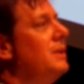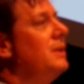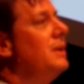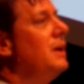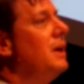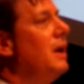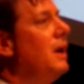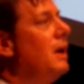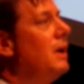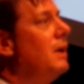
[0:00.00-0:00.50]
and
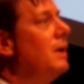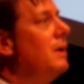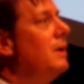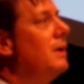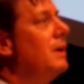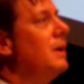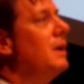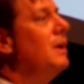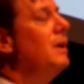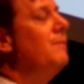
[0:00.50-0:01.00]
the
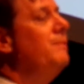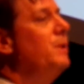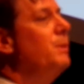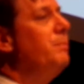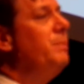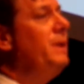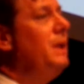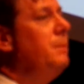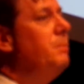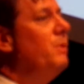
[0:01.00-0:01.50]
heart of the
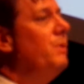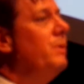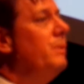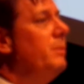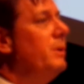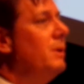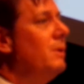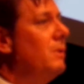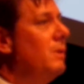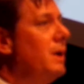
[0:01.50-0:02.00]
people
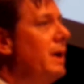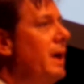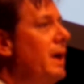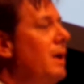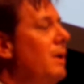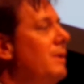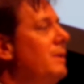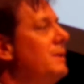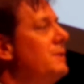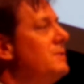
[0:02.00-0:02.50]
that have been
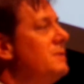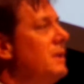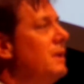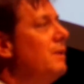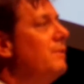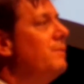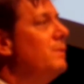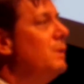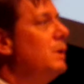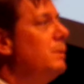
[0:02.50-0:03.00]
around the
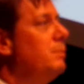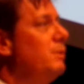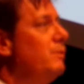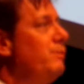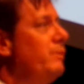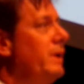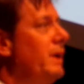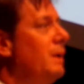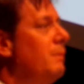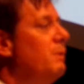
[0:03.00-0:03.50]
Center for Urban
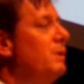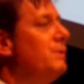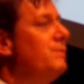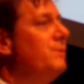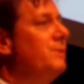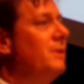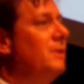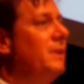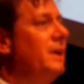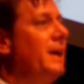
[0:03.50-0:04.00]
Families
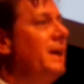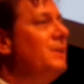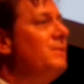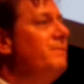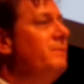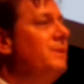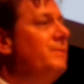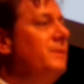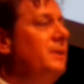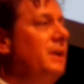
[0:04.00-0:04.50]
for the
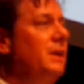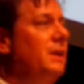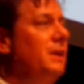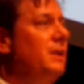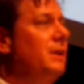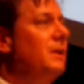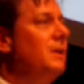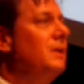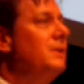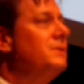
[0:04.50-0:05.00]
last 15
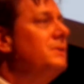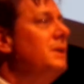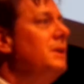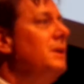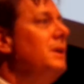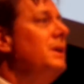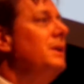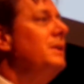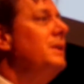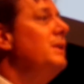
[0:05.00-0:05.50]
years
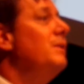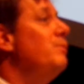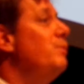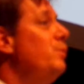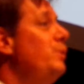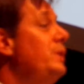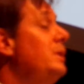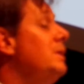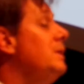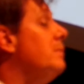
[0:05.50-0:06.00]
that
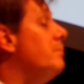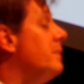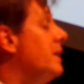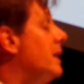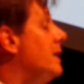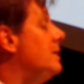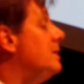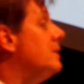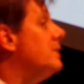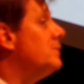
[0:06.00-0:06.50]
have really
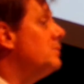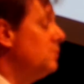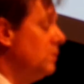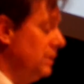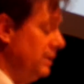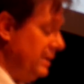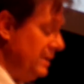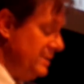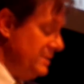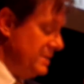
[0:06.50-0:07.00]
made this
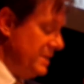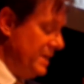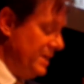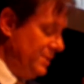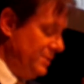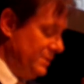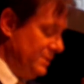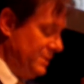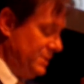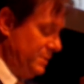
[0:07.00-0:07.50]

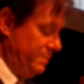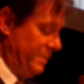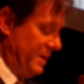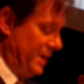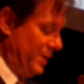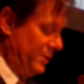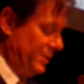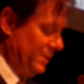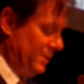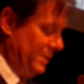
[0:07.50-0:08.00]
organization
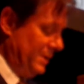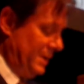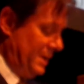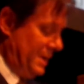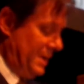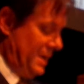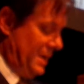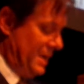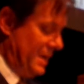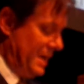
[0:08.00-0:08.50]
special.
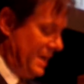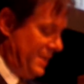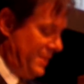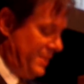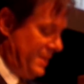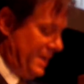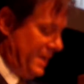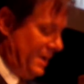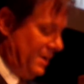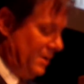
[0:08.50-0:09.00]
And I
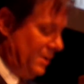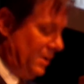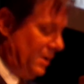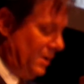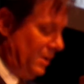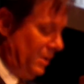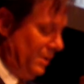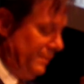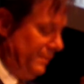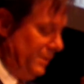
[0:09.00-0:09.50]
thank
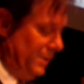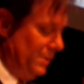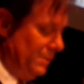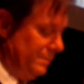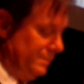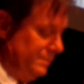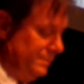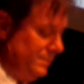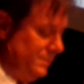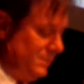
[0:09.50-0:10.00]
all of you.